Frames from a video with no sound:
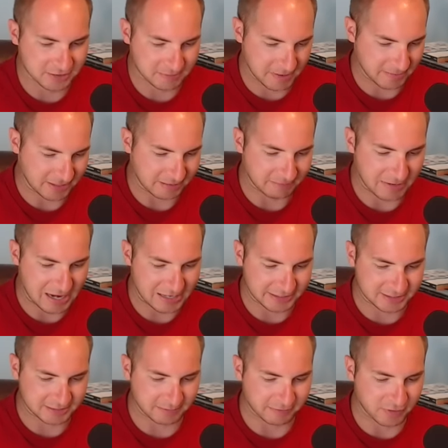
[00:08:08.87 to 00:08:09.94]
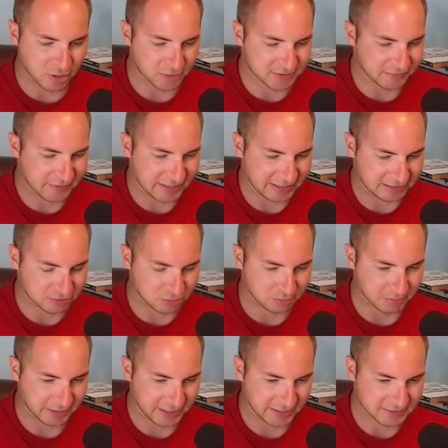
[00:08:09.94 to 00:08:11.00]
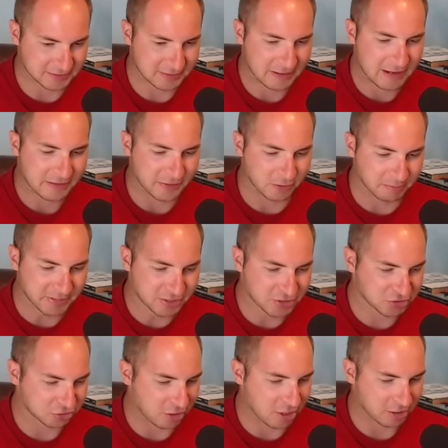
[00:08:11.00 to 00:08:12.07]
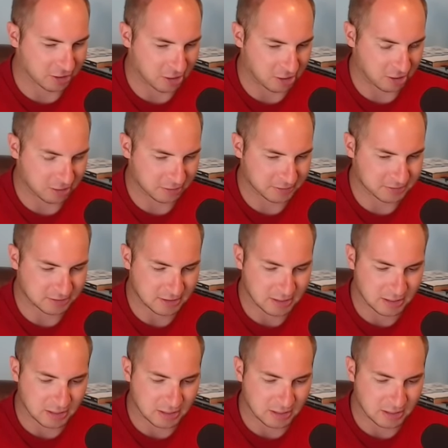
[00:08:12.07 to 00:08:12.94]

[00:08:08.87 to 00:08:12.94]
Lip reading: and maybe combining some of those if I get duplicates, they'll be strong cards.